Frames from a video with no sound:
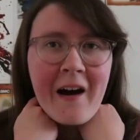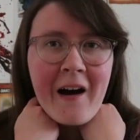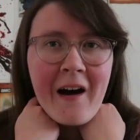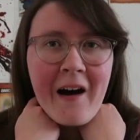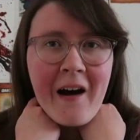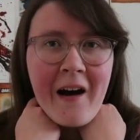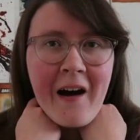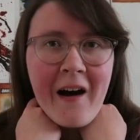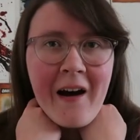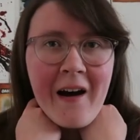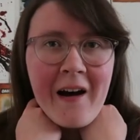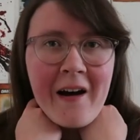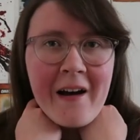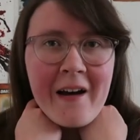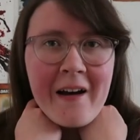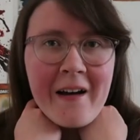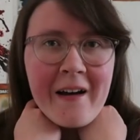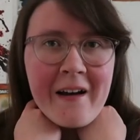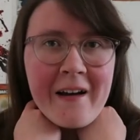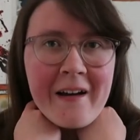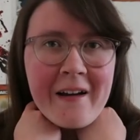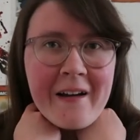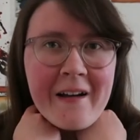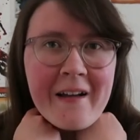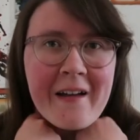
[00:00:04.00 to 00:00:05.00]
hi
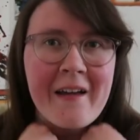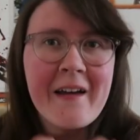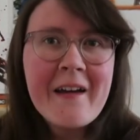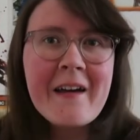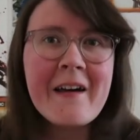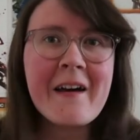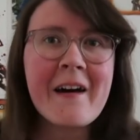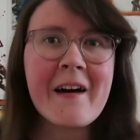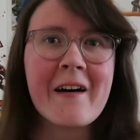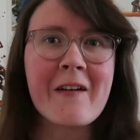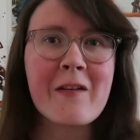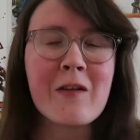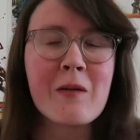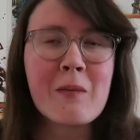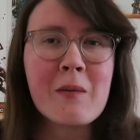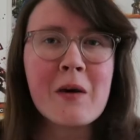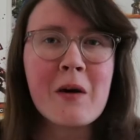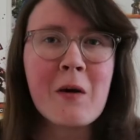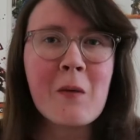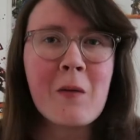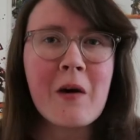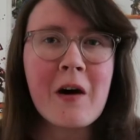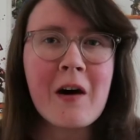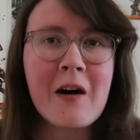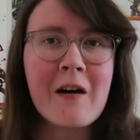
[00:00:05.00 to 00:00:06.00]
it has been
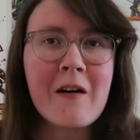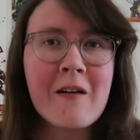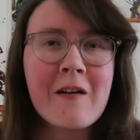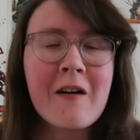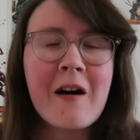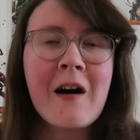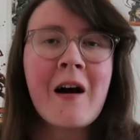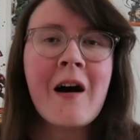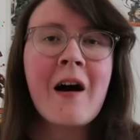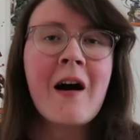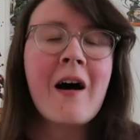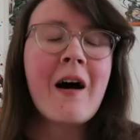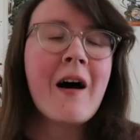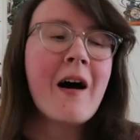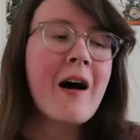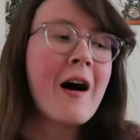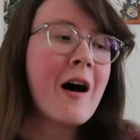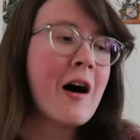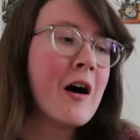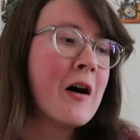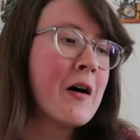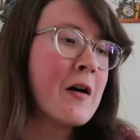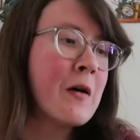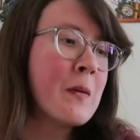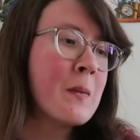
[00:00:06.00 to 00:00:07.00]
a while
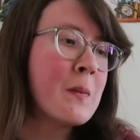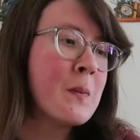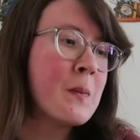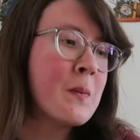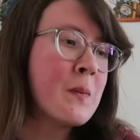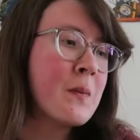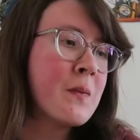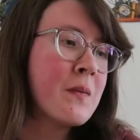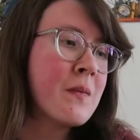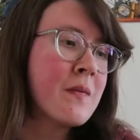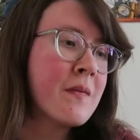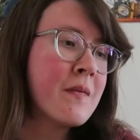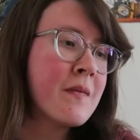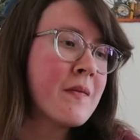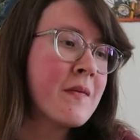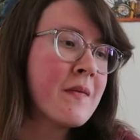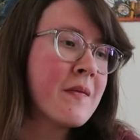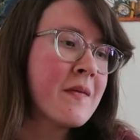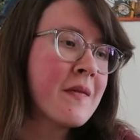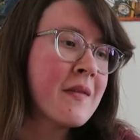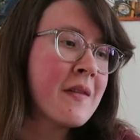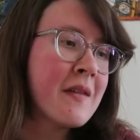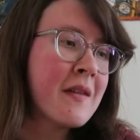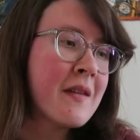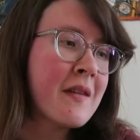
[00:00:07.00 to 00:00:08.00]
um
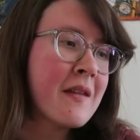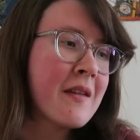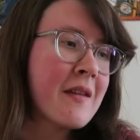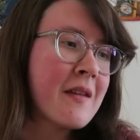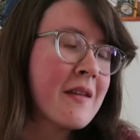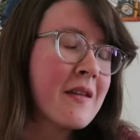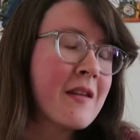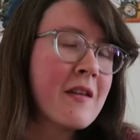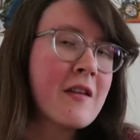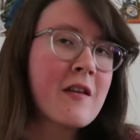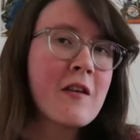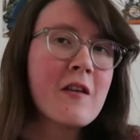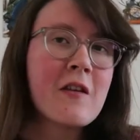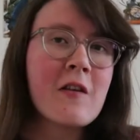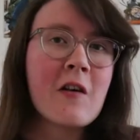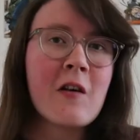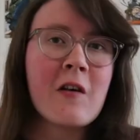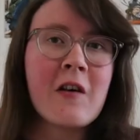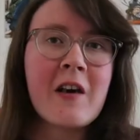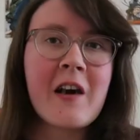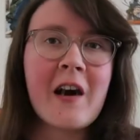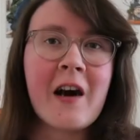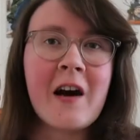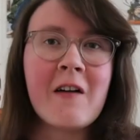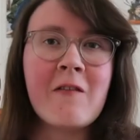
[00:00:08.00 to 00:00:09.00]

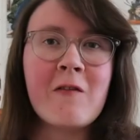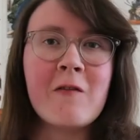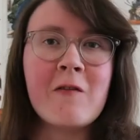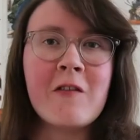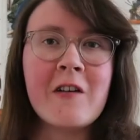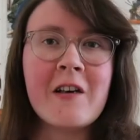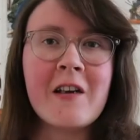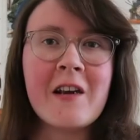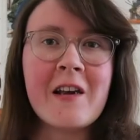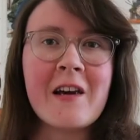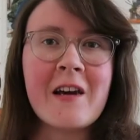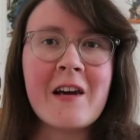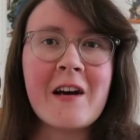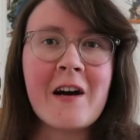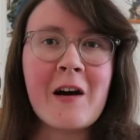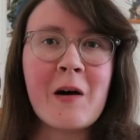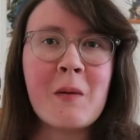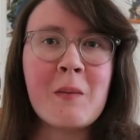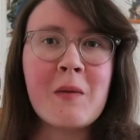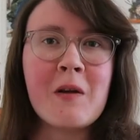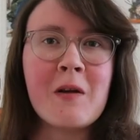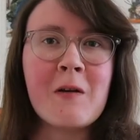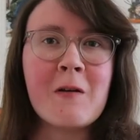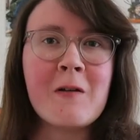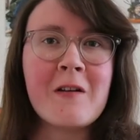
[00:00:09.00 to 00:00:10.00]
sorry I haven't really
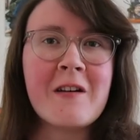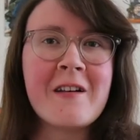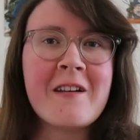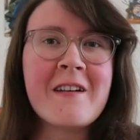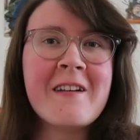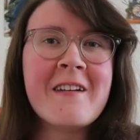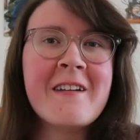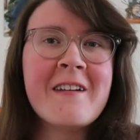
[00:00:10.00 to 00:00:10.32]
uploaded